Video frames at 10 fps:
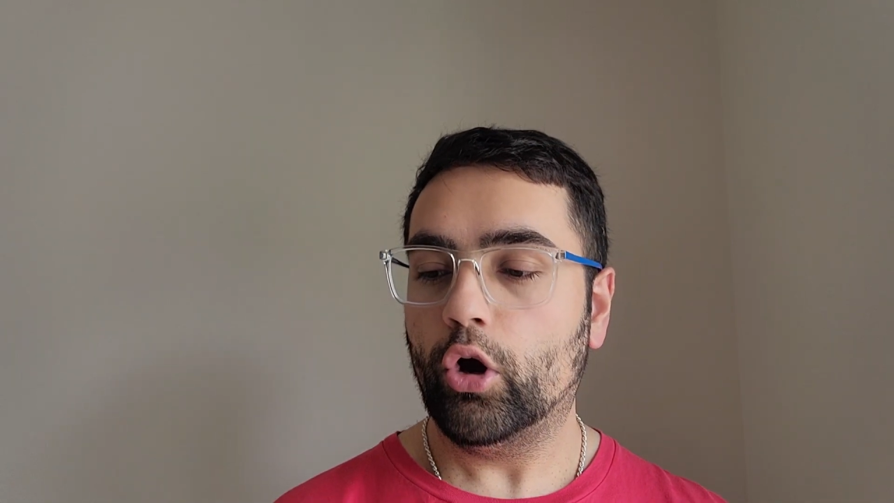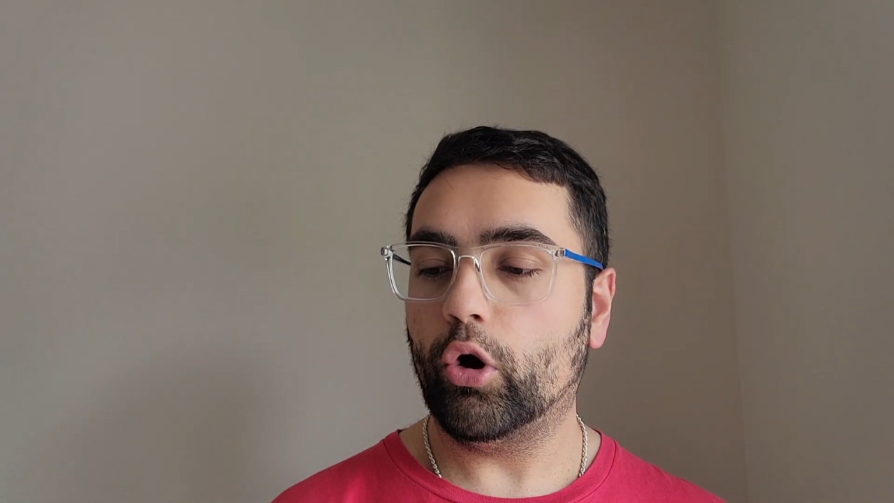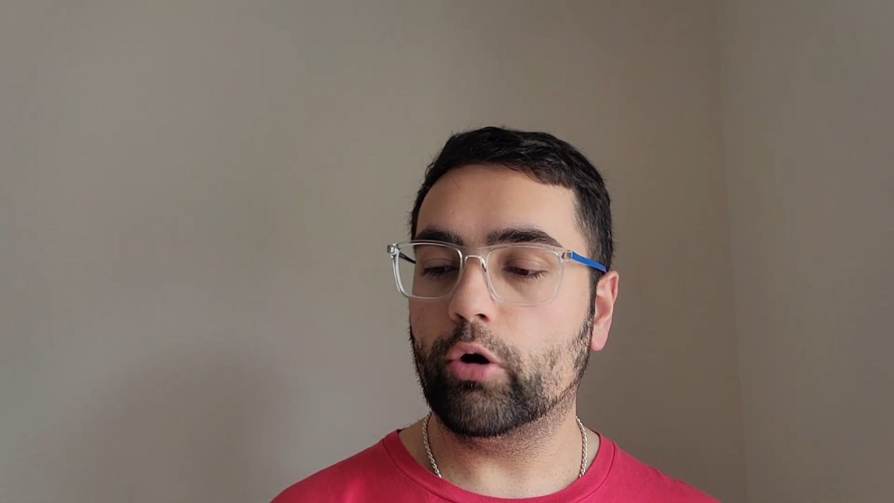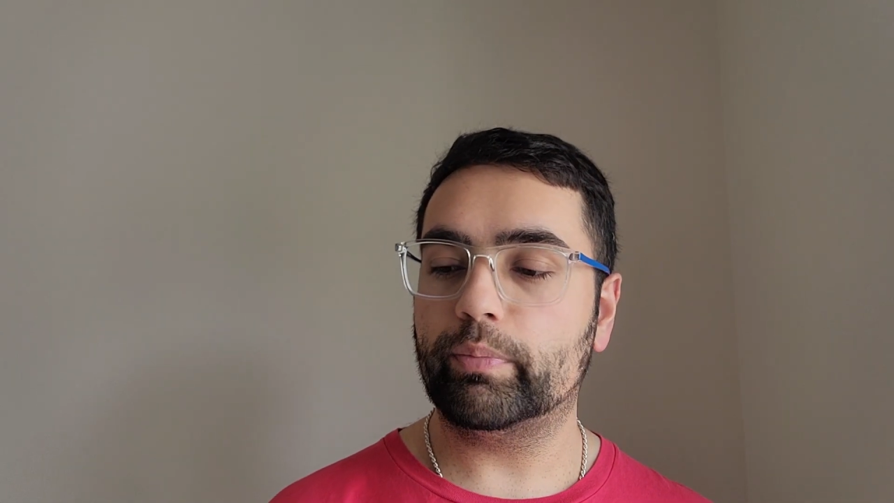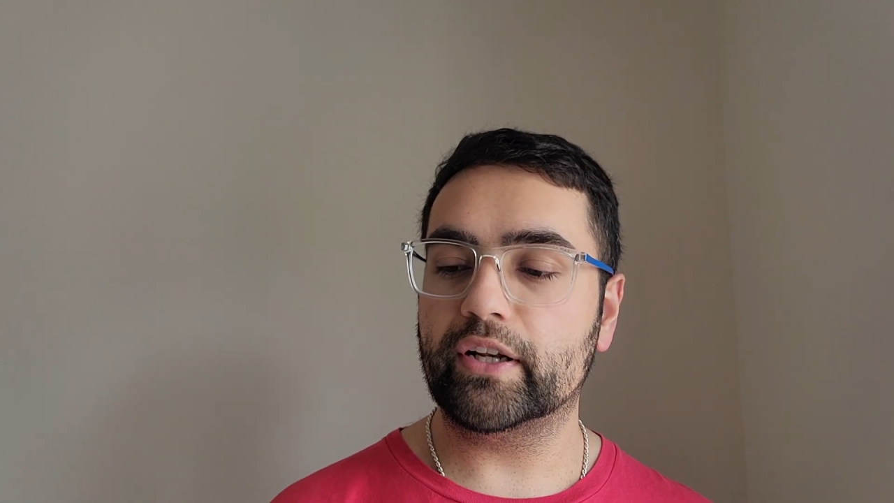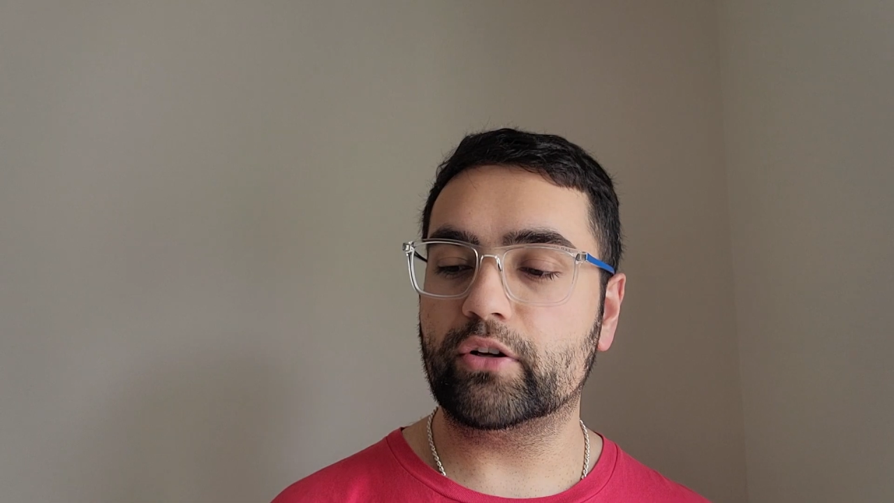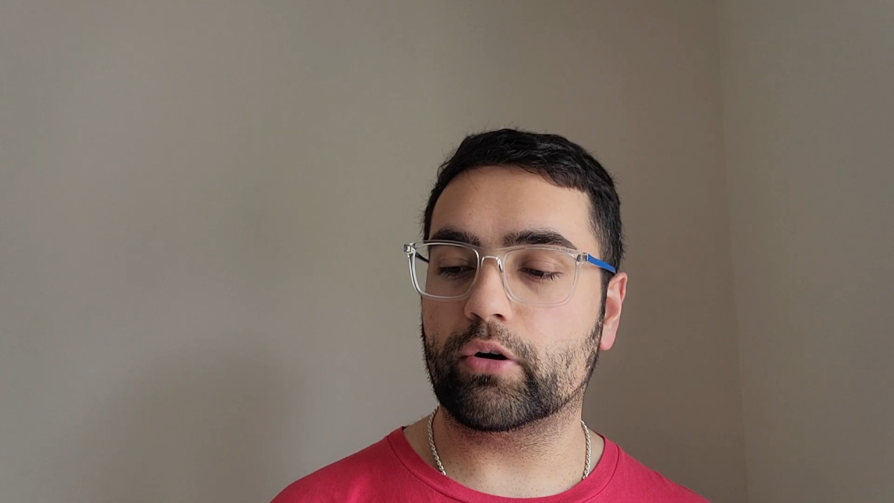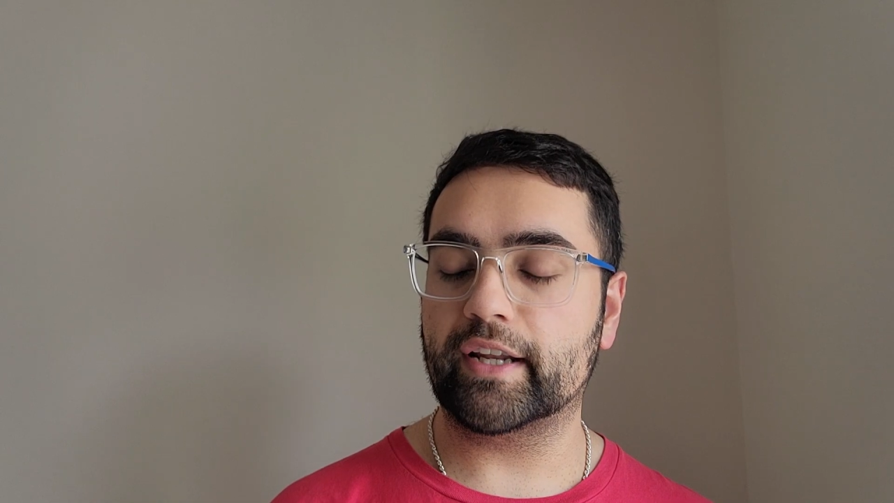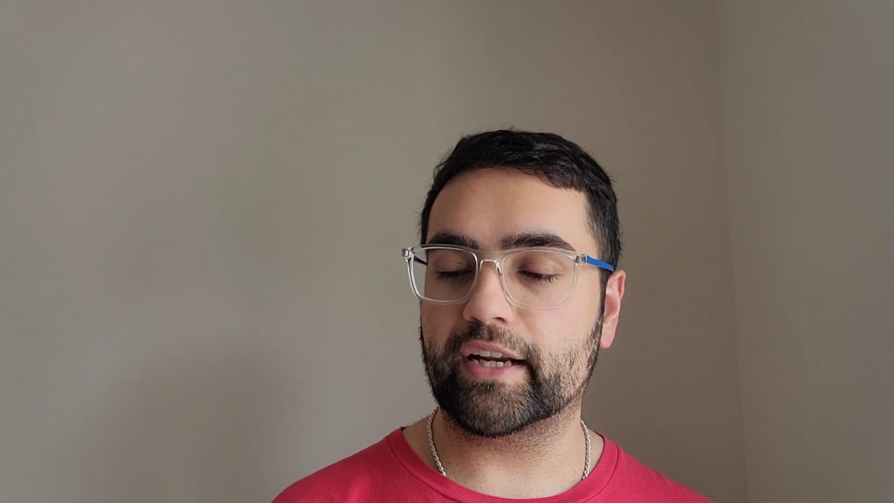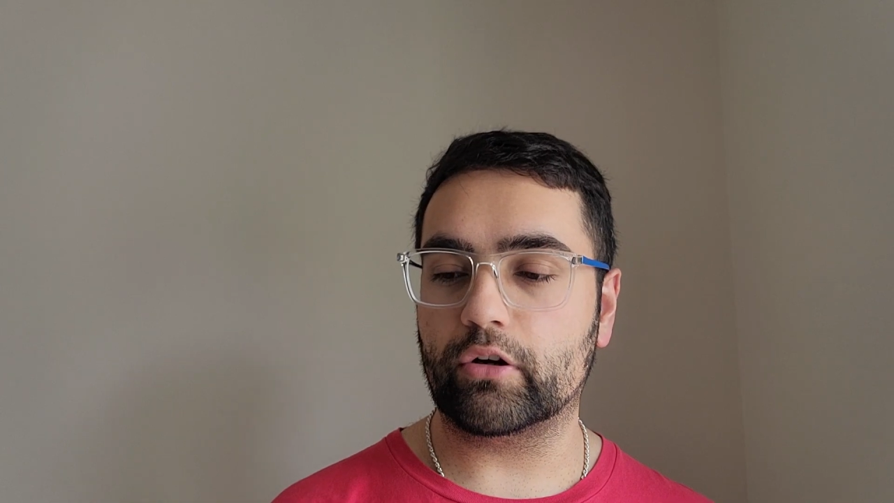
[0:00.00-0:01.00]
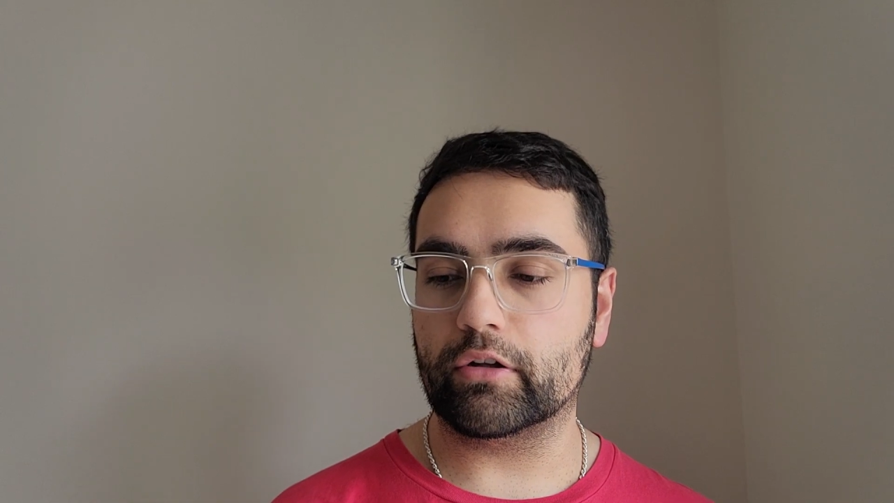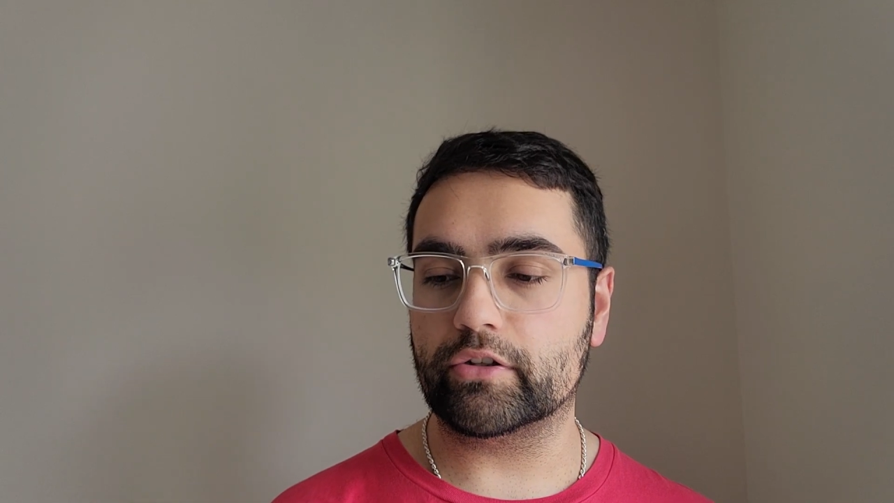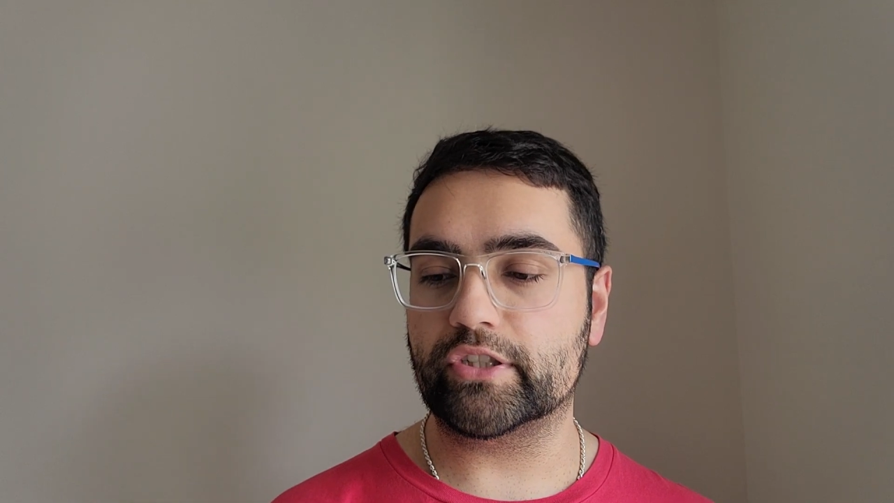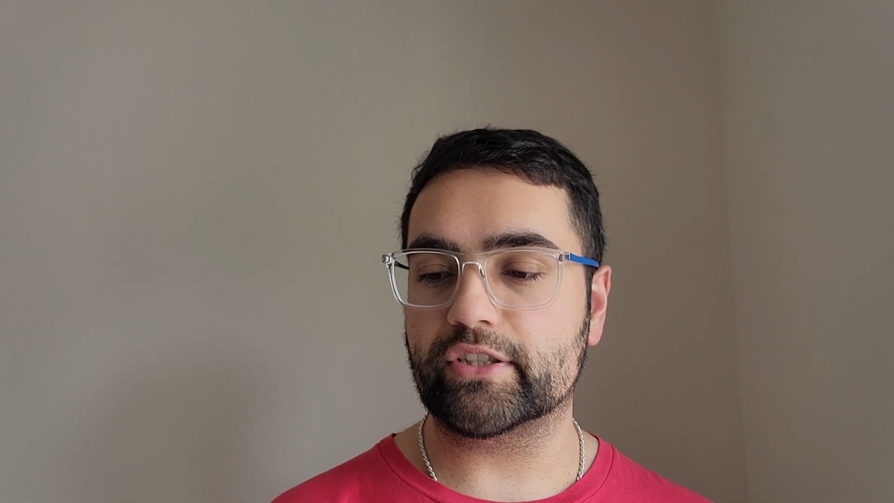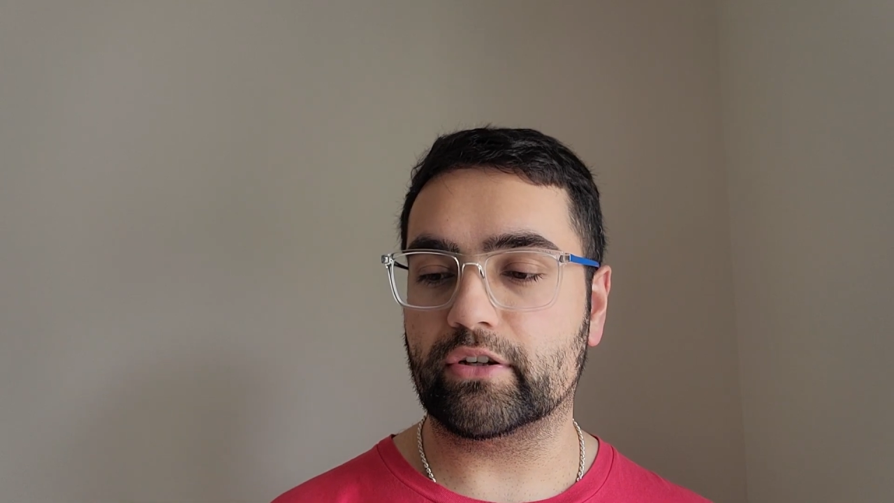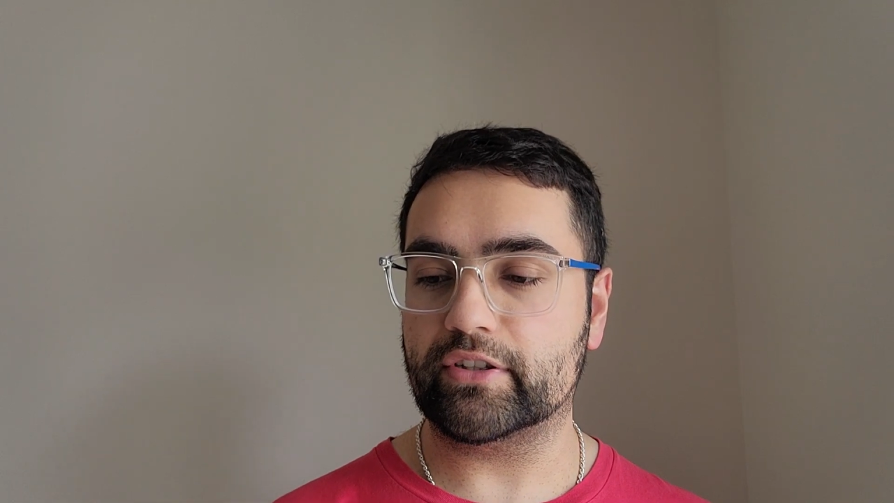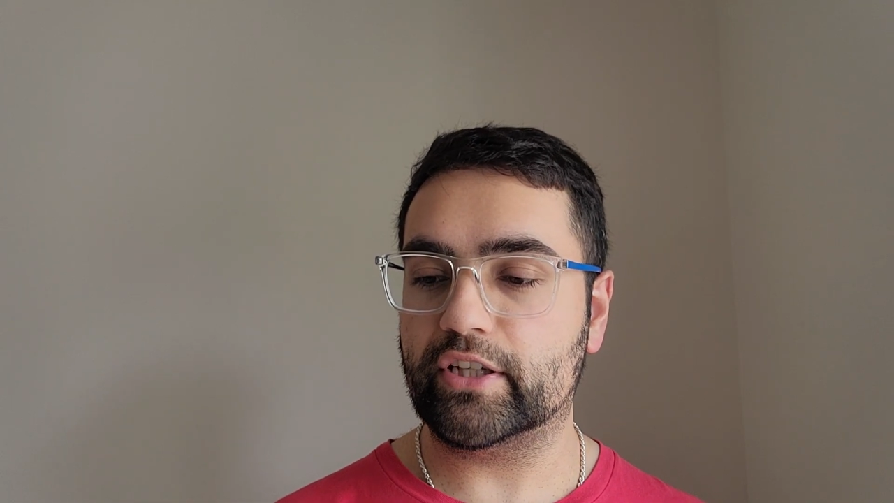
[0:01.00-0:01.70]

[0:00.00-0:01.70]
Opendoor Technologies on